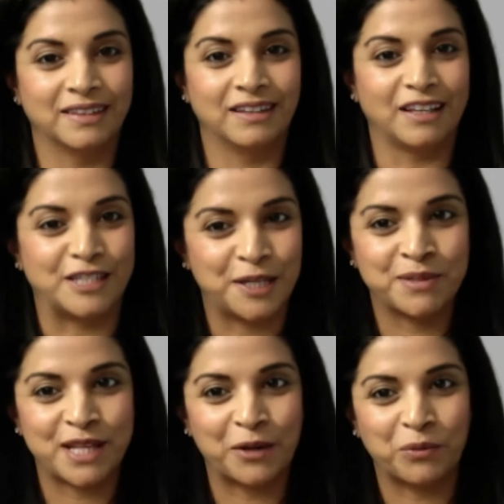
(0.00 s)
It
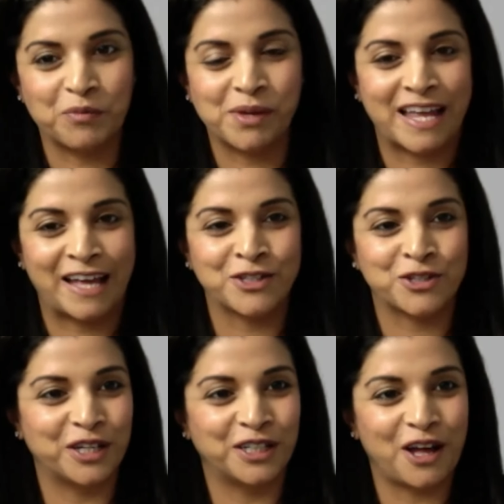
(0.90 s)
seems like we've been
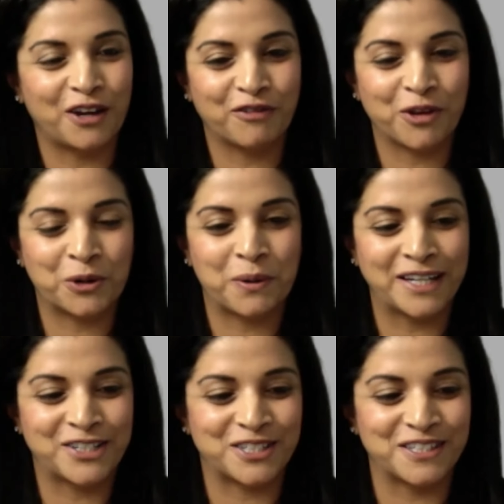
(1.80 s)
answering a lot of your
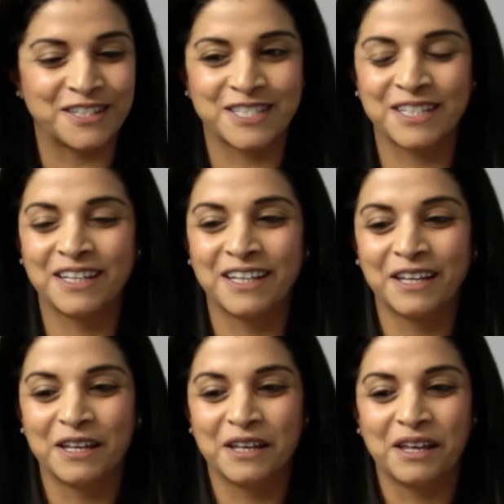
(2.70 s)
questions.
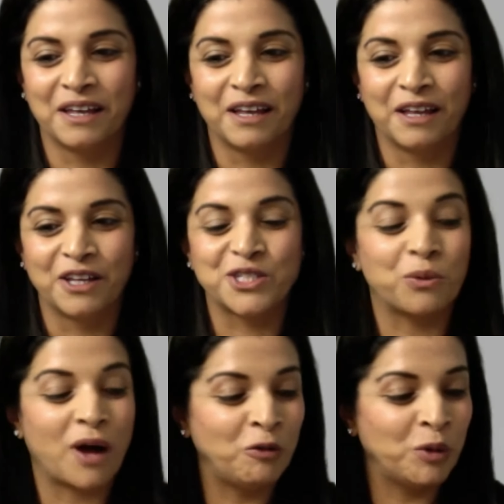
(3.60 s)
So
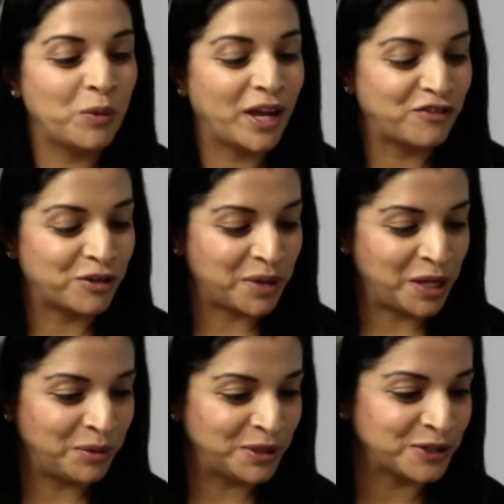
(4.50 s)
while we wait for
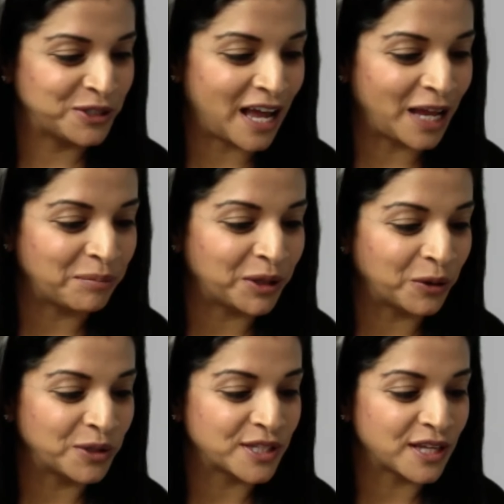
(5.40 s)
people to type
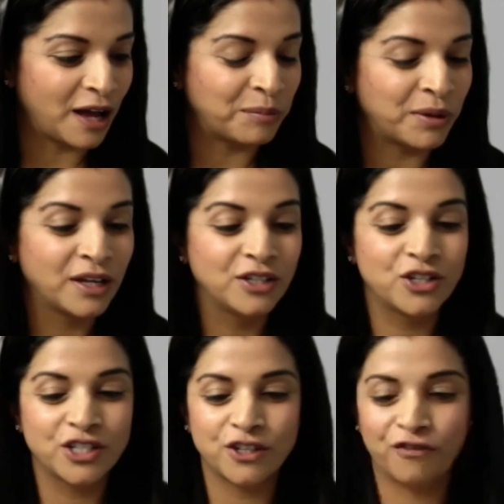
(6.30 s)
those up,
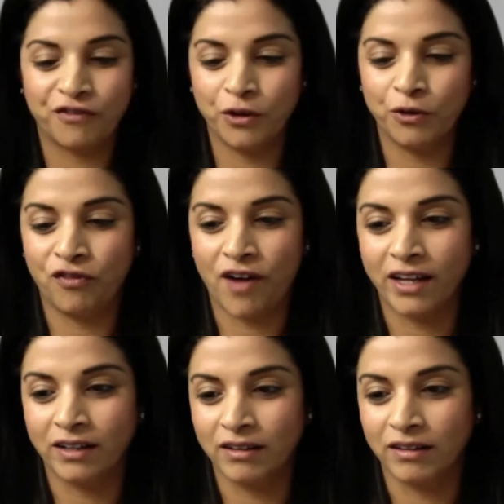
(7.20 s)
just a few
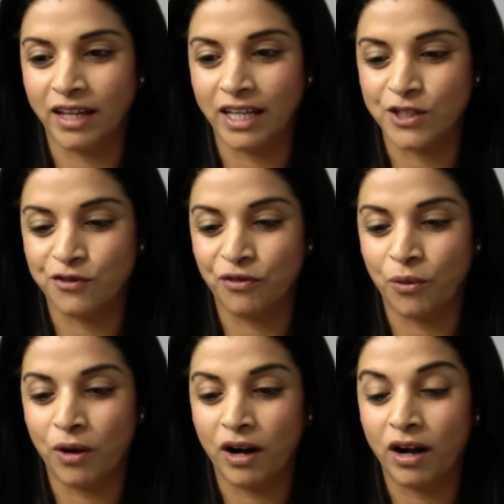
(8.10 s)
final things
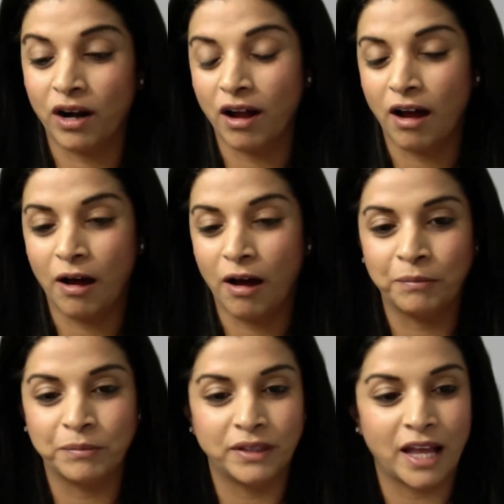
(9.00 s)
for
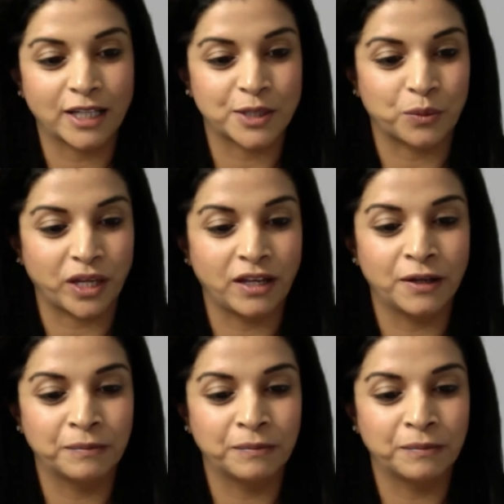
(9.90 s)
next week.